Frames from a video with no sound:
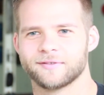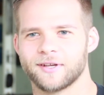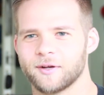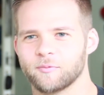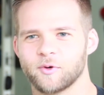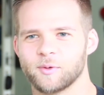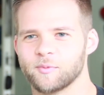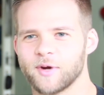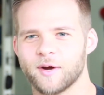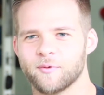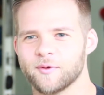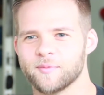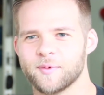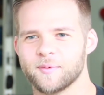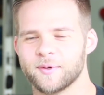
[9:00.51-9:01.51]
Brett
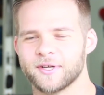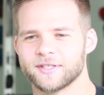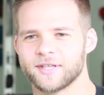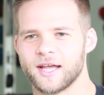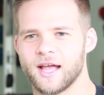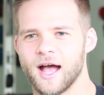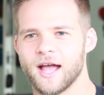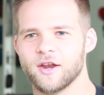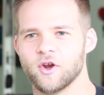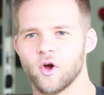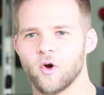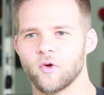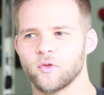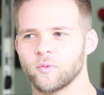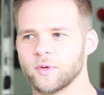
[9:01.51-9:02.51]
with me because I
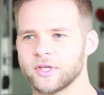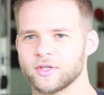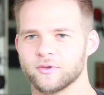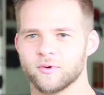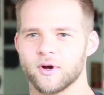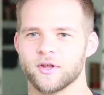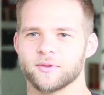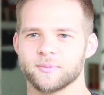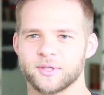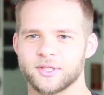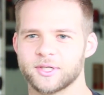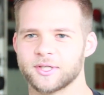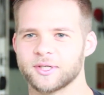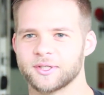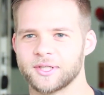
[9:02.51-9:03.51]
know that we can do all the
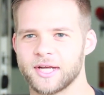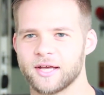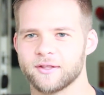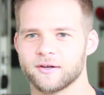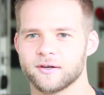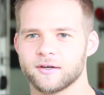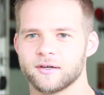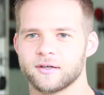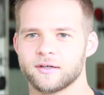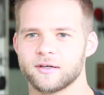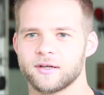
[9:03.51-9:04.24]
material together.